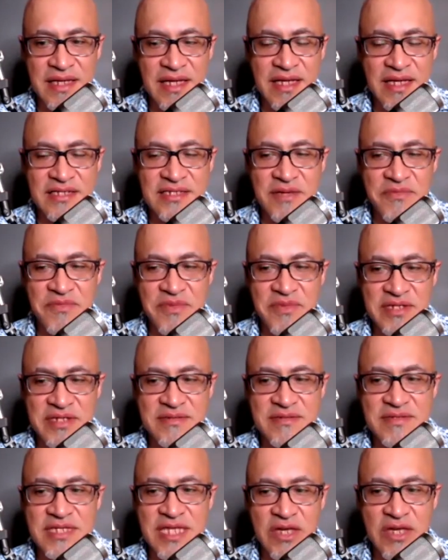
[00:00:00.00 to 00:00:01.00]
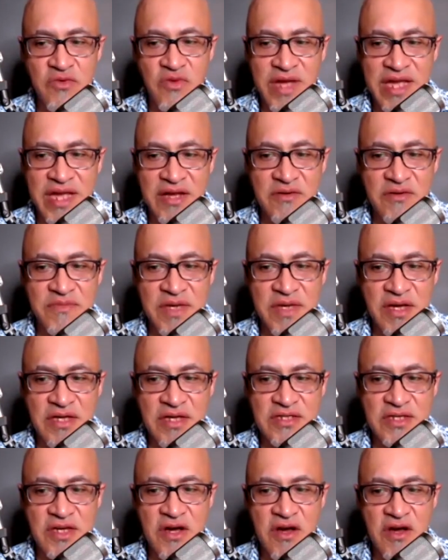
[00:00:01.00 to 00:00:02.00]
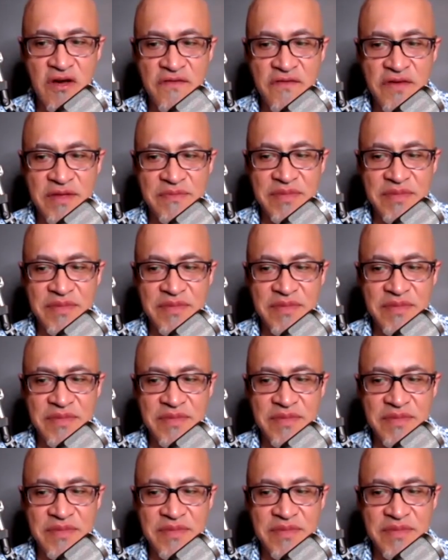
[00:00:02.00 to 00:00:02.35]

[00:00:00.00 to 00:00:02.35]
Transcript: somewhat derailed because of COVID,